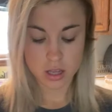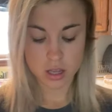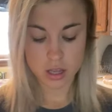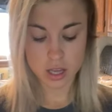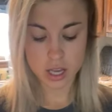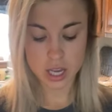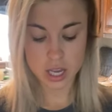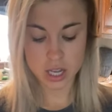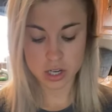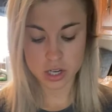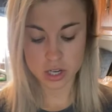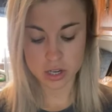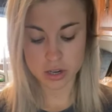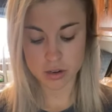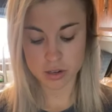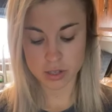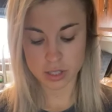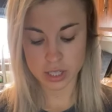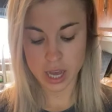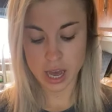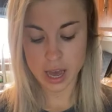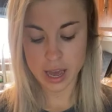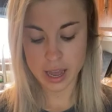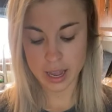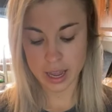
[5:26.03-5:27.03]
in your
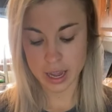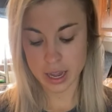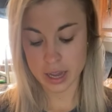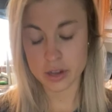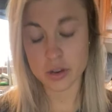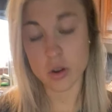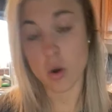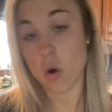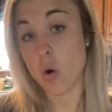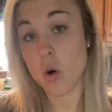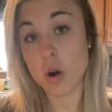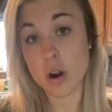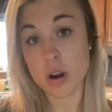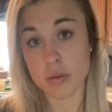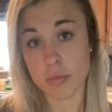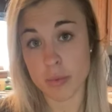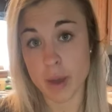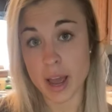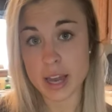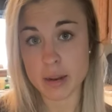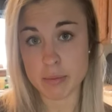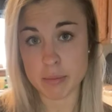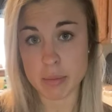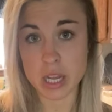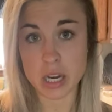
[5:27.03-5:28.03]
diet, or
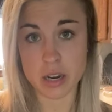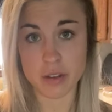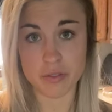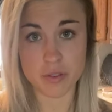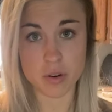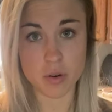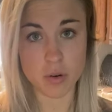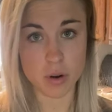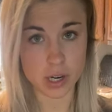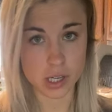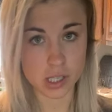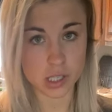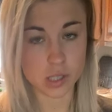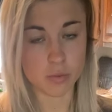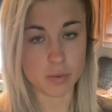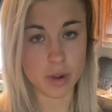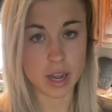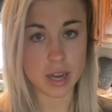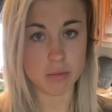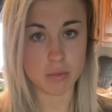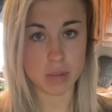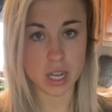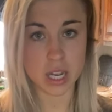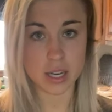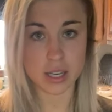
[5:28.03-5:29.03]
red meat, of course.
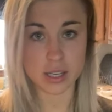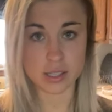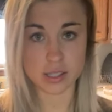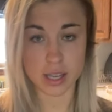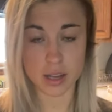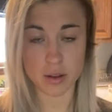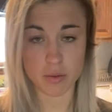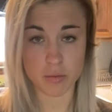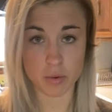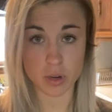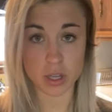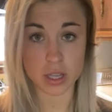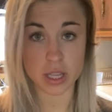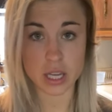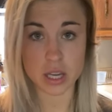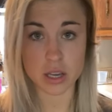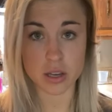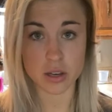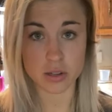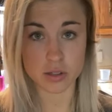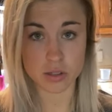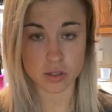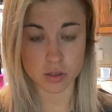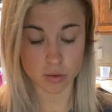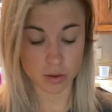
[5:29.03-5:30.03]
Red meat is a really
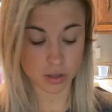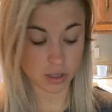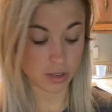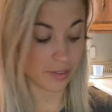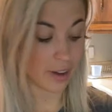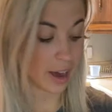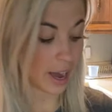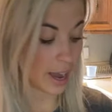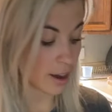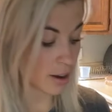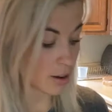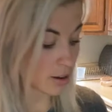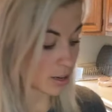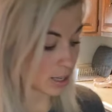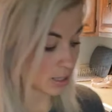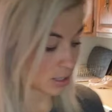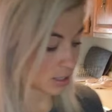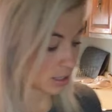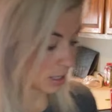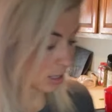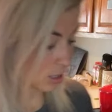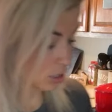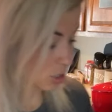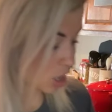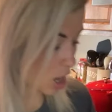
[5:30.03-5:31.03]
good source of iron. It's
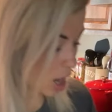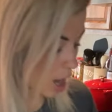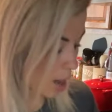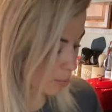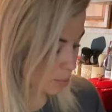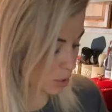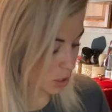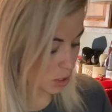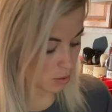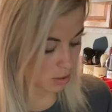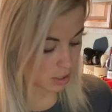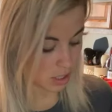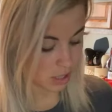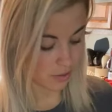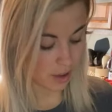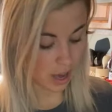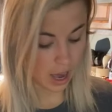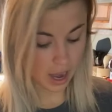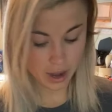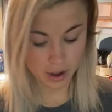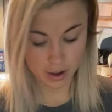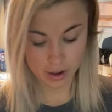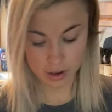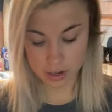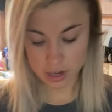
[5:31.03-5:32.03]
the top source of
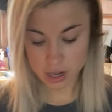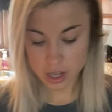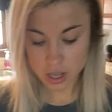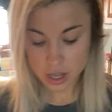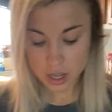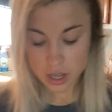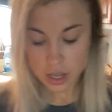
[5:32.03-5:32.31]
iron.